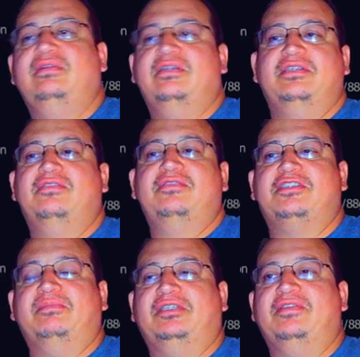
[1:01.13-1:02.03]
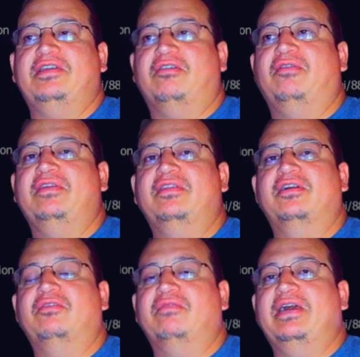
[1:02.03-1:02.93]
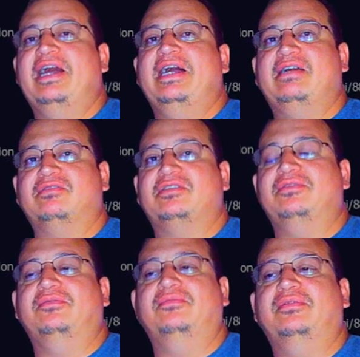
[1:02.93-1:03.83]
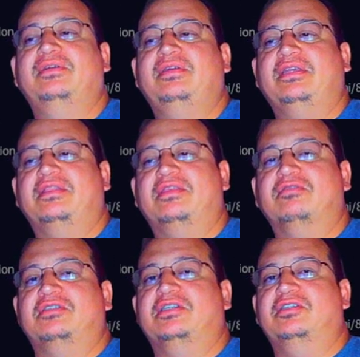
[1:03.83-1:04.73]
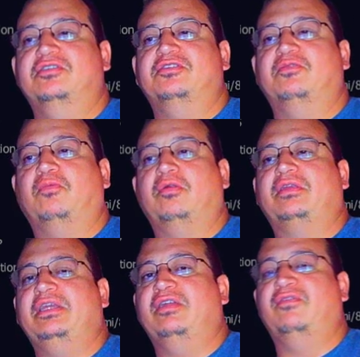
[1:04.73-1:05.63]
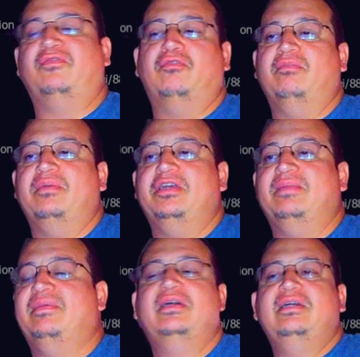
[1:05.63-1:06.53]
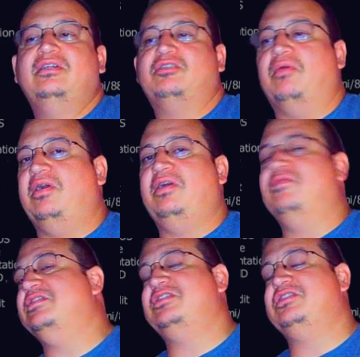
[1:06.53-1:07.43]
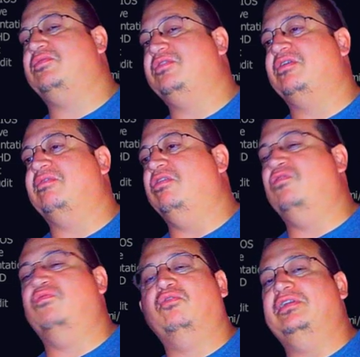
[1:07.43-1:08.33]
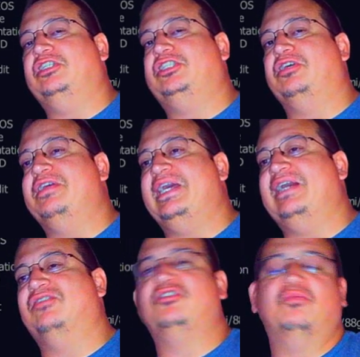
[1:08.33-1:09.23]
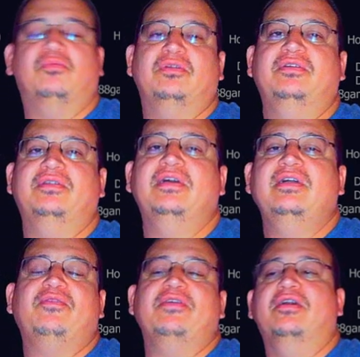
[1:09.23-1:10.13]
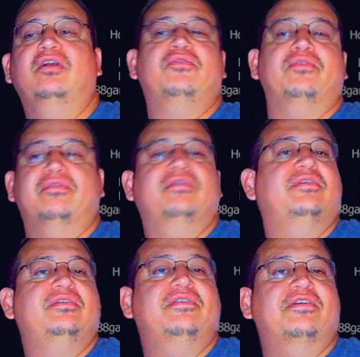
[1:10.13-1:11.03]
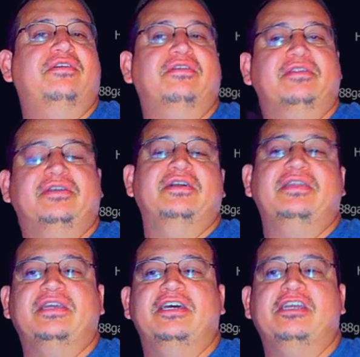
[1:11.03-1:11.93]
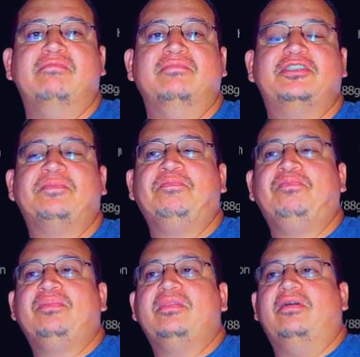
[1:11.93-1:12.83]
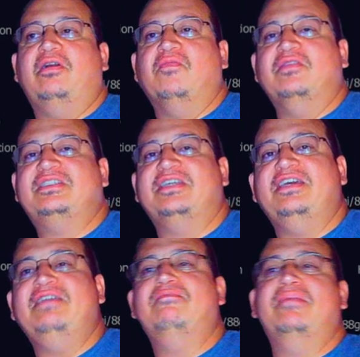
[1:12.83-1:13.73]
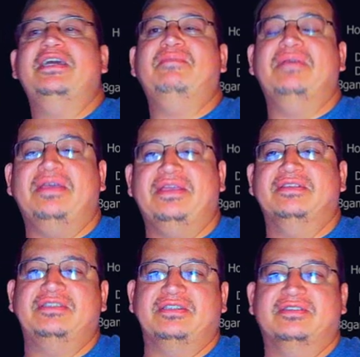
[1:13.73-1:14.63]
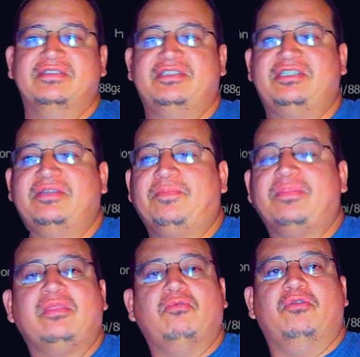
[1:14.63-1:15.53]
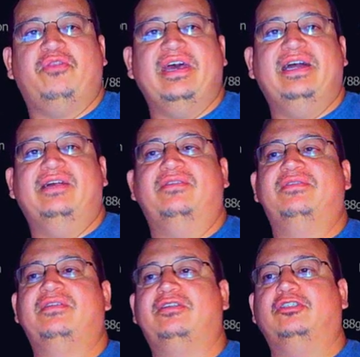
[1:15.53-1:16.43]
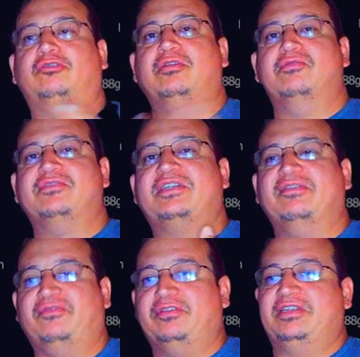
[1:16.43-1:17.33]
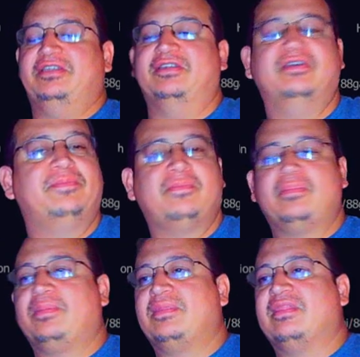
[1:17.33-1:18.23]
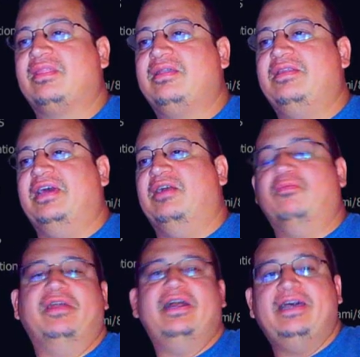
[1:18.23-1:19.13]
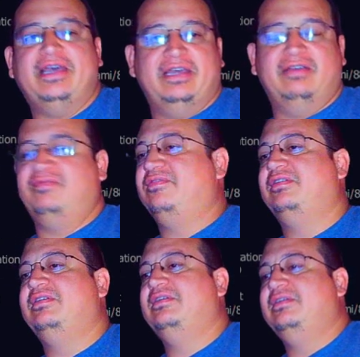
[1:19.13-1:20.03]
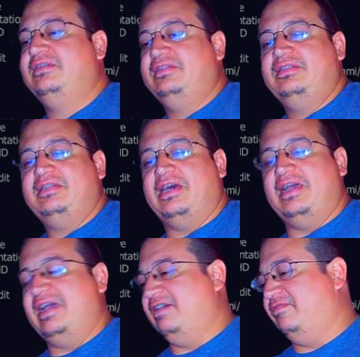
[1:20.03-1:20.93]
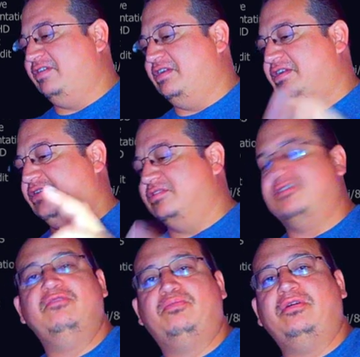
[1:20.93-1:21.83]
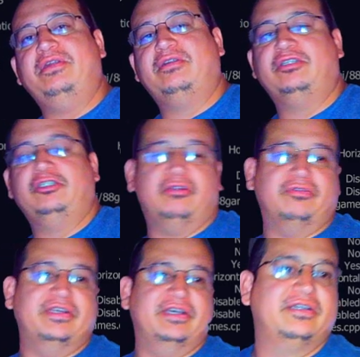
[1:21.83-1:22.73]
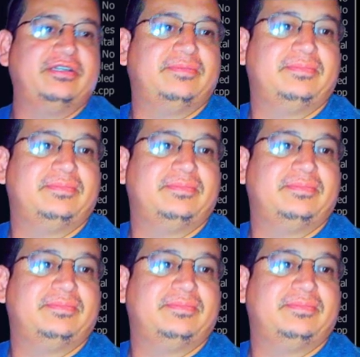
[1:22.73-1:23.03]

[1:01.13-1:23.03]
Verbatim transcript: it's the assumption that you already know how to get those guns working for MAME. So all this is going to go over is show you how to run the other non-gun games on the same MAME instance without controls conflicting. Now what I have, I have a, a two-player control deck.